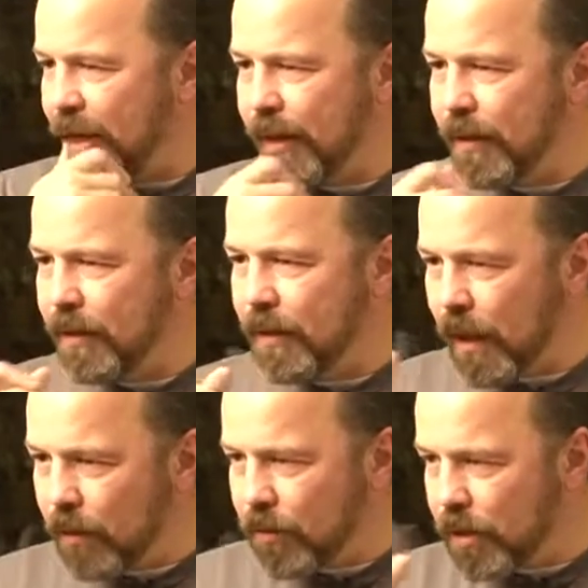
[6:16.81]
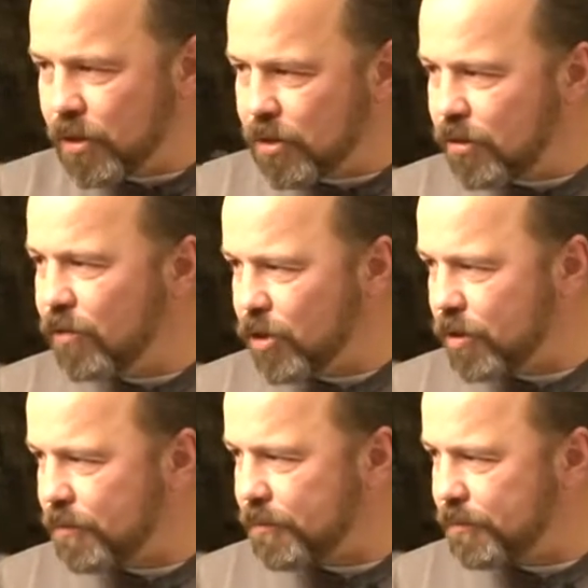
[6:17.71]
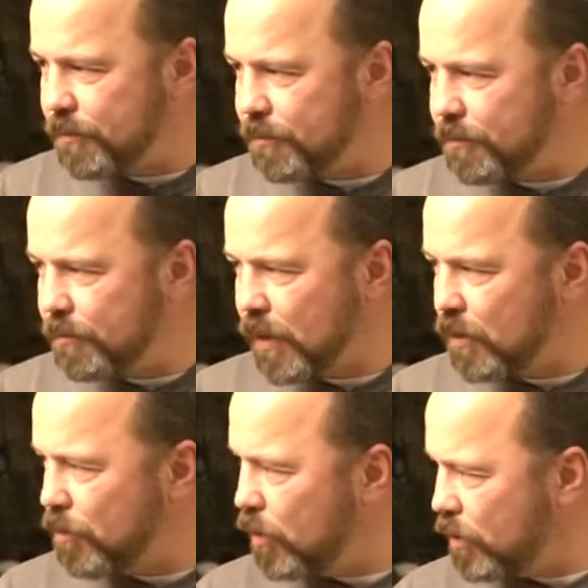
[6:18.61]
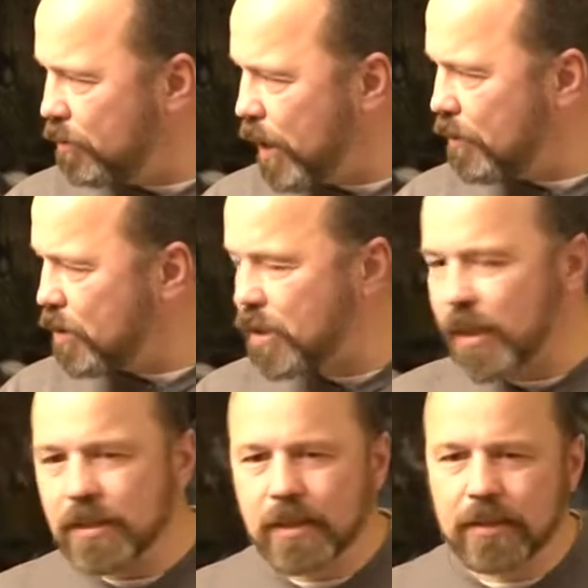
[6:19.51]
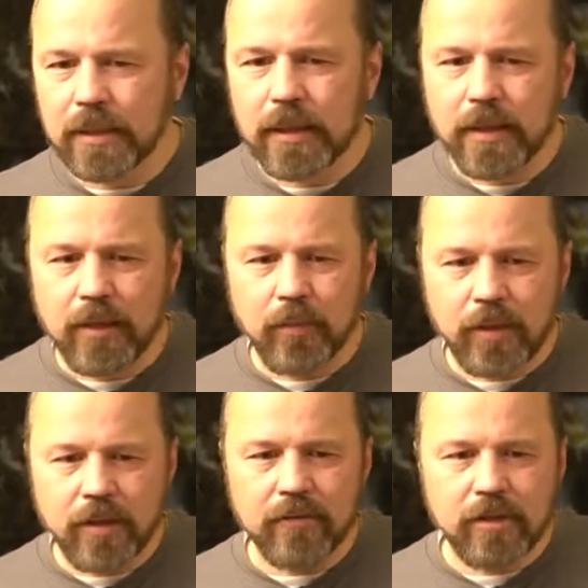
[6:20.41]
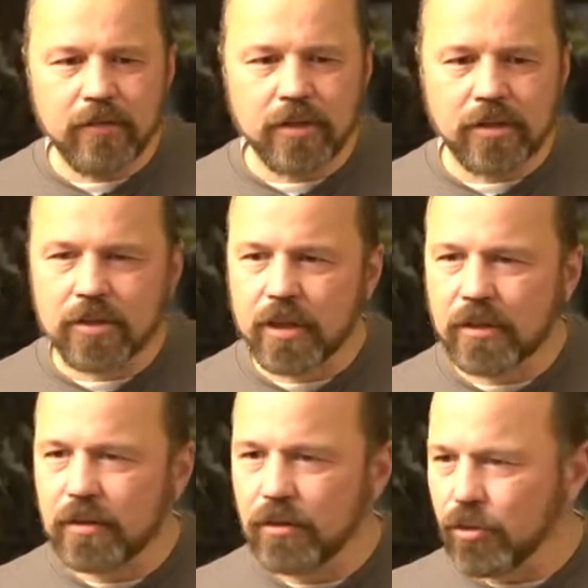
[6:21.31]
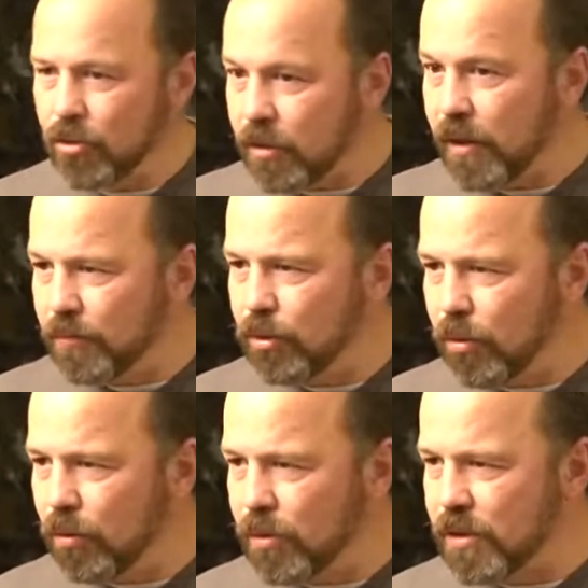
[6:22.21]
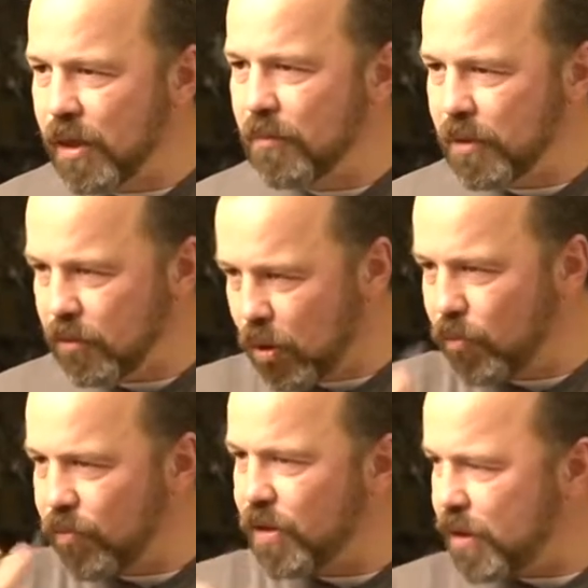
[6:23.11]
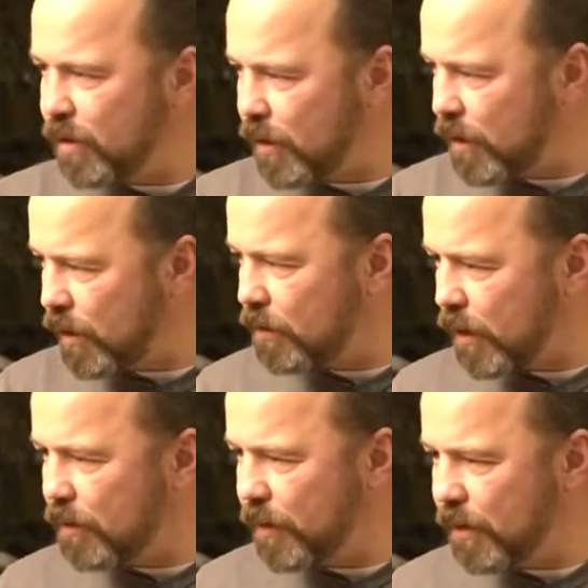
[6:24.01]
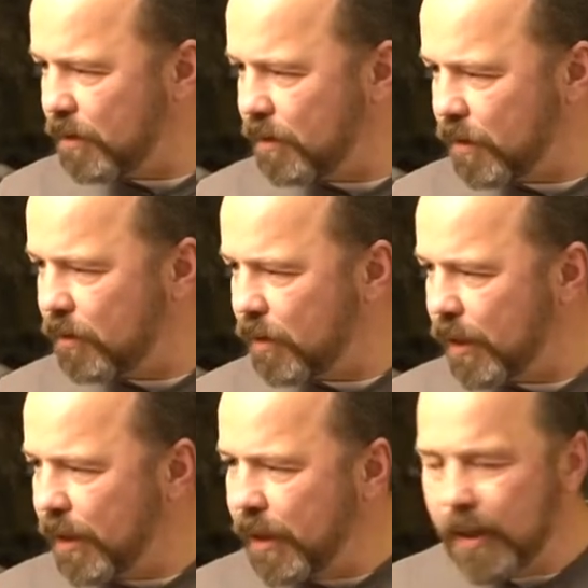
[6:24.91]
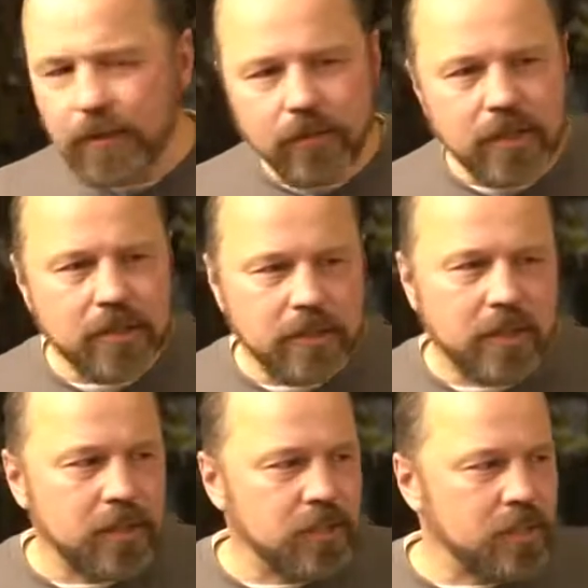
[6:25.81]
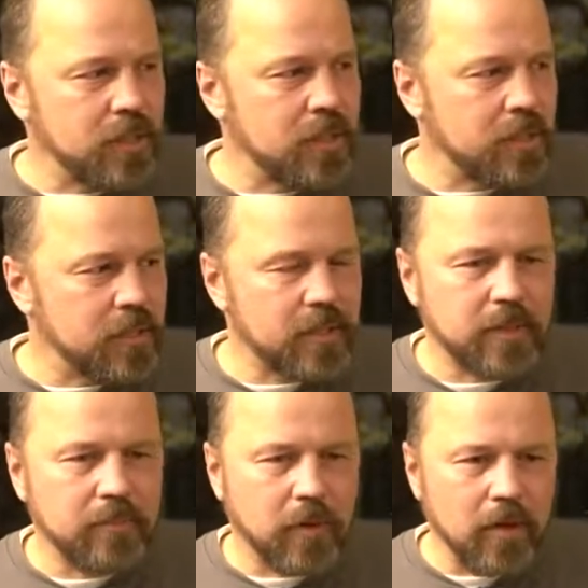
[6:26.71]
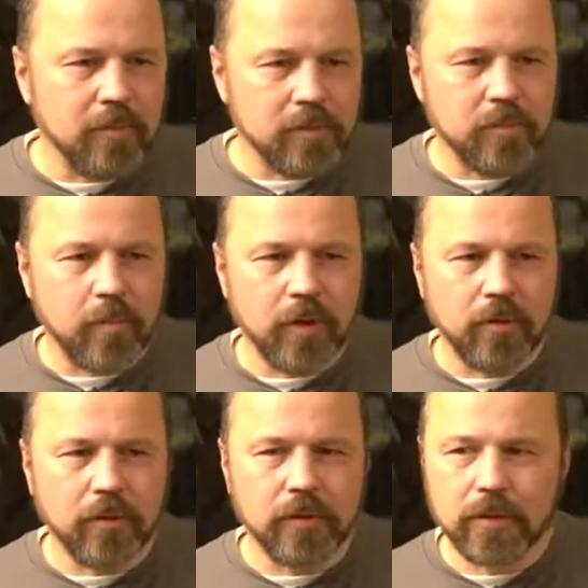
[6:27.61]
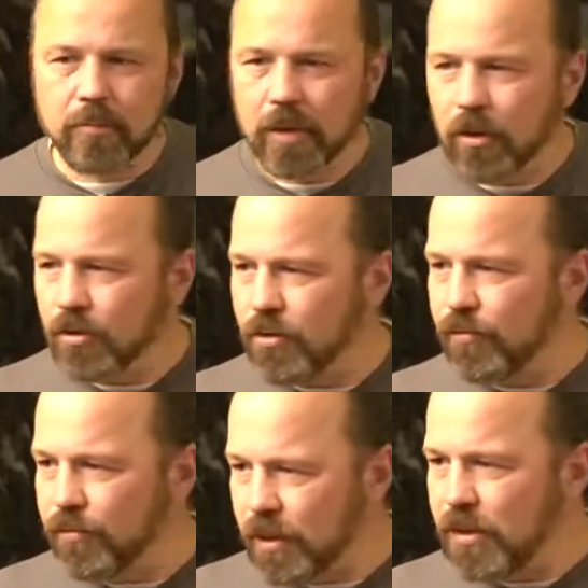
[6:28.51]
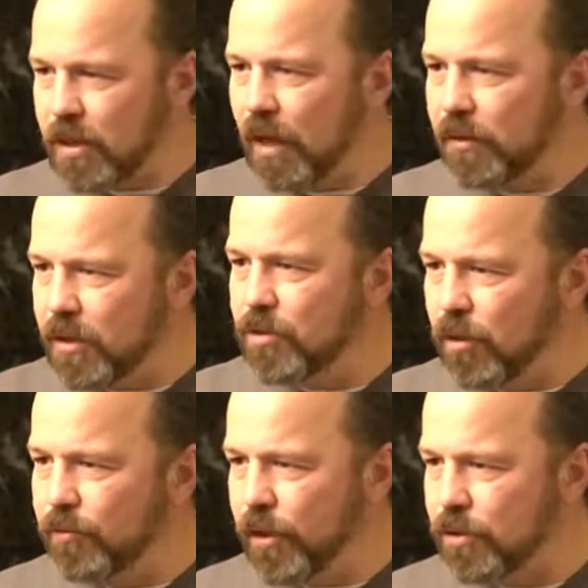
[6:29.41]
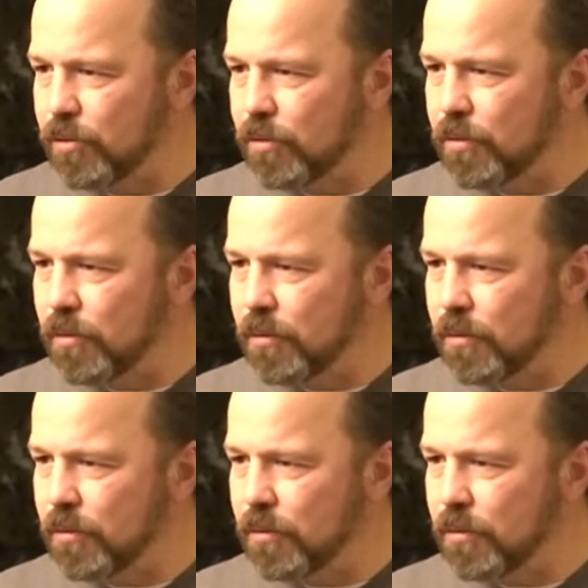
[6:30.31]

and now there is a division and the, the Bible says that when you have divisions, then you shouldn't come to the Lord's table. Go fix it and then come and, you know. And the reason there is diseases and problems among you is because of these unresolved issues.